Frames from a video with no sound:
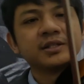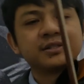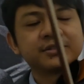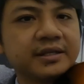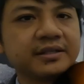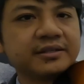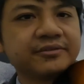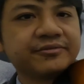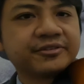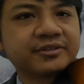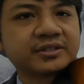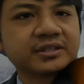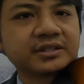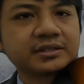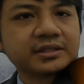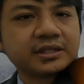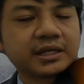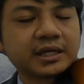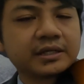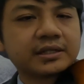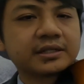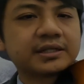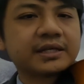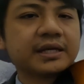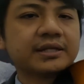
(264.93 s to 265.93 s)
And if you
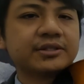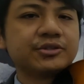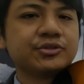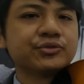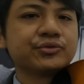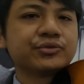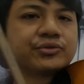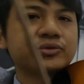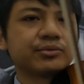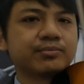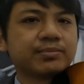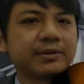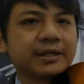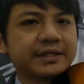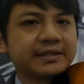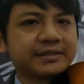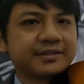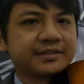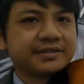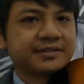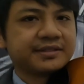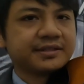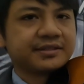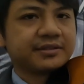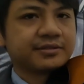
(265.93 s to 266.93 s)
can get used to playing
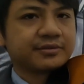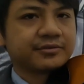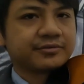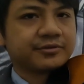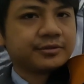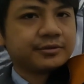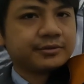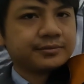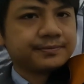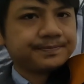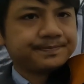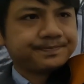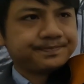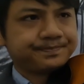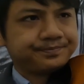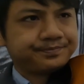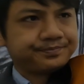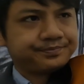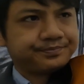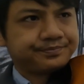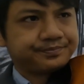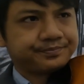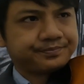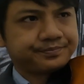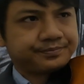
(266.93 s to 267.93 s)
this interval
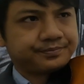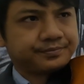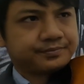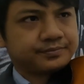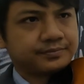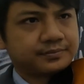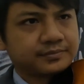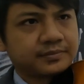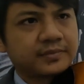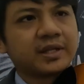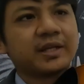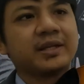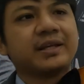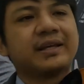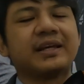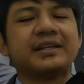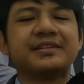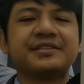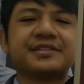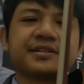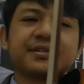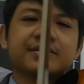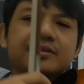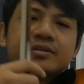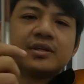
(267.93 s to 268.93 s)

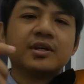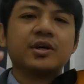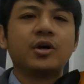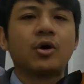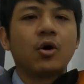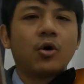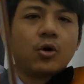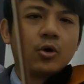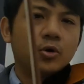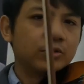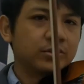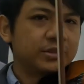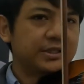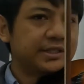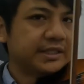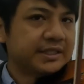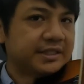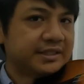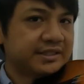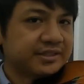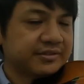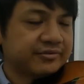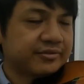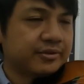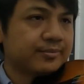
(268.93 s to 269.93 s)
and just hold it
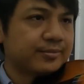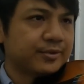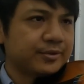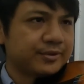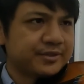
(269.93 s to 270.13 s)
in different